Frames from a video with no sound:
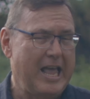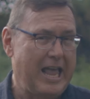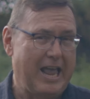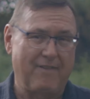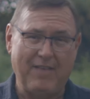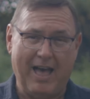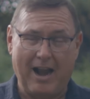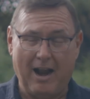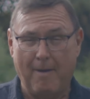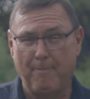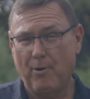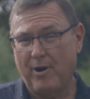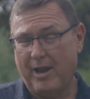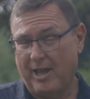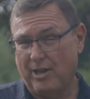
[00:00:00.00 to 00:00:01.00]
If that
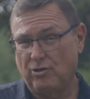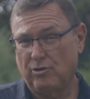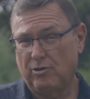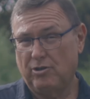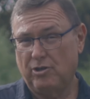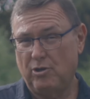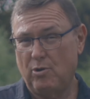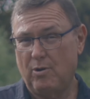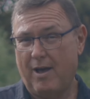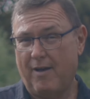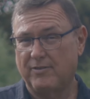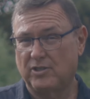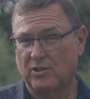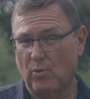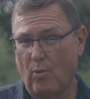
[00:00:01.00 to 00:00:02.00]
upper inch or two
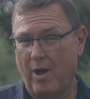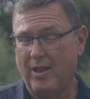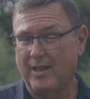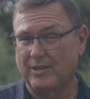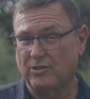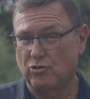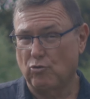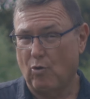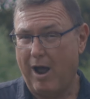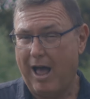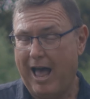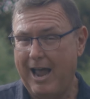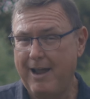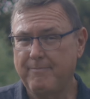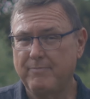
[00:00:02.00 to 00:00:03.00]
of soil is
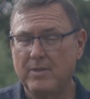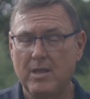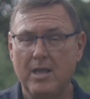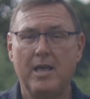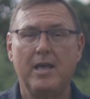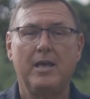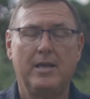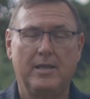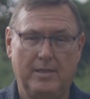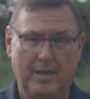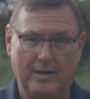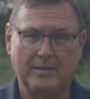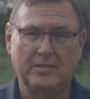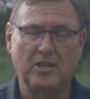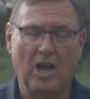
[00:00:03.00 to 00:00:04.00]
dry,
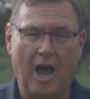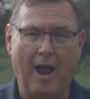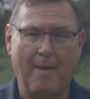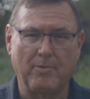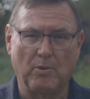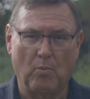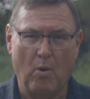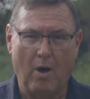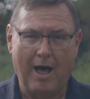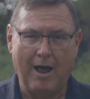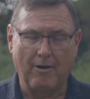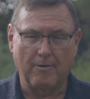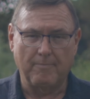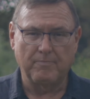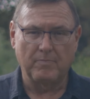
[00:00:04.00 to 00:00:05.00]
then it's time to
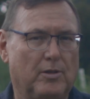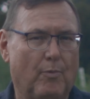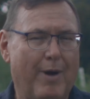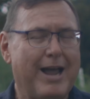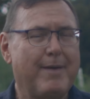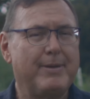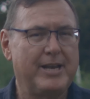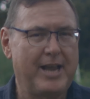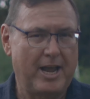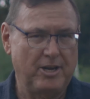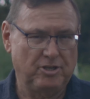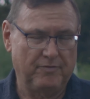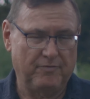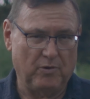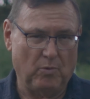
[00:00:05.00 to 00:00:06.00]
water. The
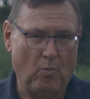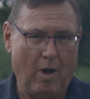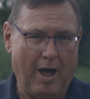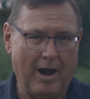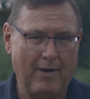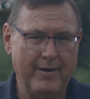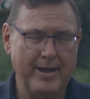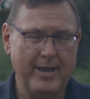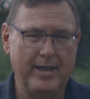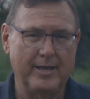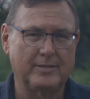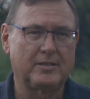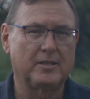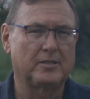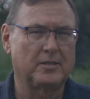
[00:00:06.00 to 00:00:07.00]
recommendation for watering
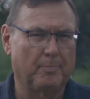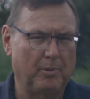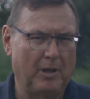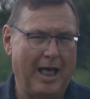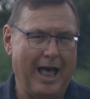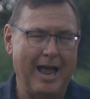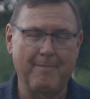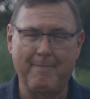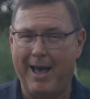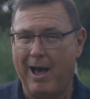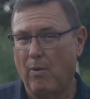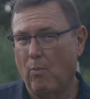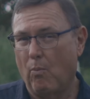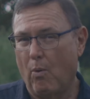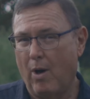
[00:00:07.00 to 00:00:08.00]
is to supply
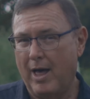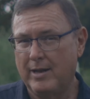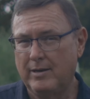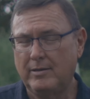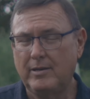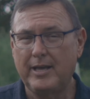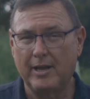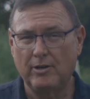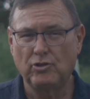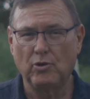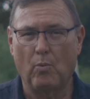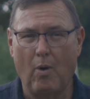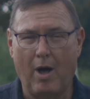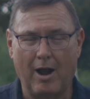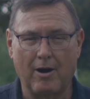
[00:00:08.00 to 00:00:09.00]
about 1 inch
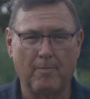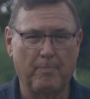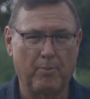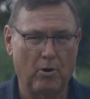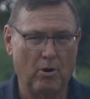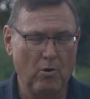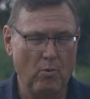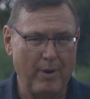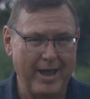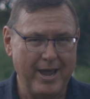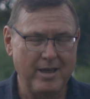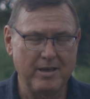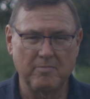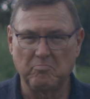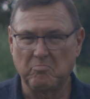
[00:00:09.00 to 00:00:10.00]
of water per
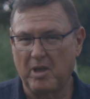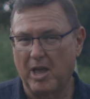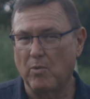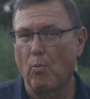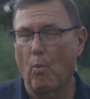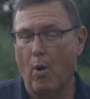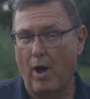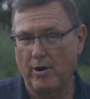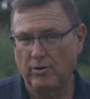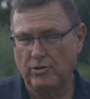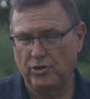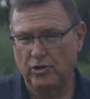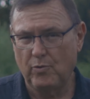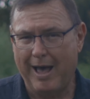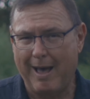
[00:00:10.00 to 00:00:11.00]
week in 1 or
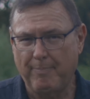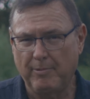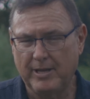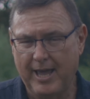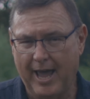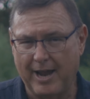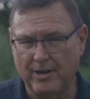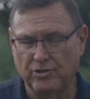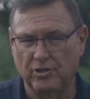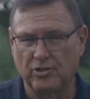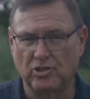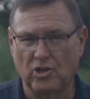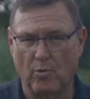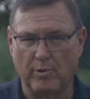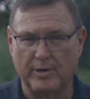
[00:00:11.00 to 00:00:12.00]
2
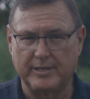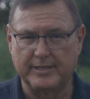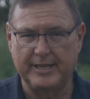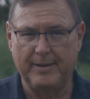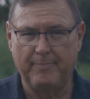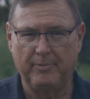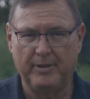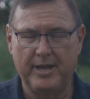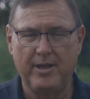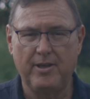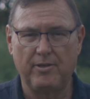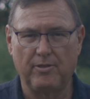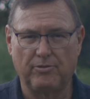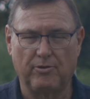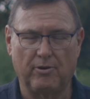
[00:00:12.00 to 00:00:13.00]
applications, so we're deeply,
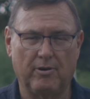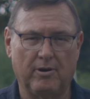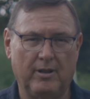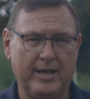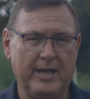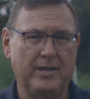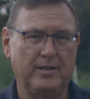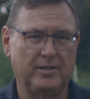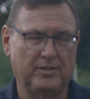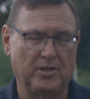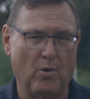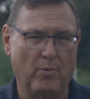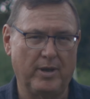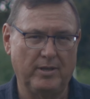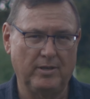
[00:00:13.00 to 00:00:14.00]
thoroughly
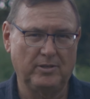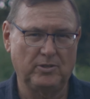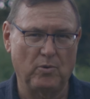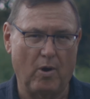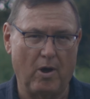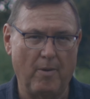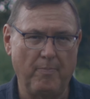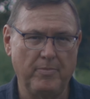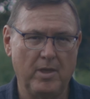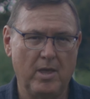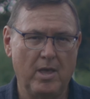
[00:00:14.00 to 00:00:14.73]
soaking the soil.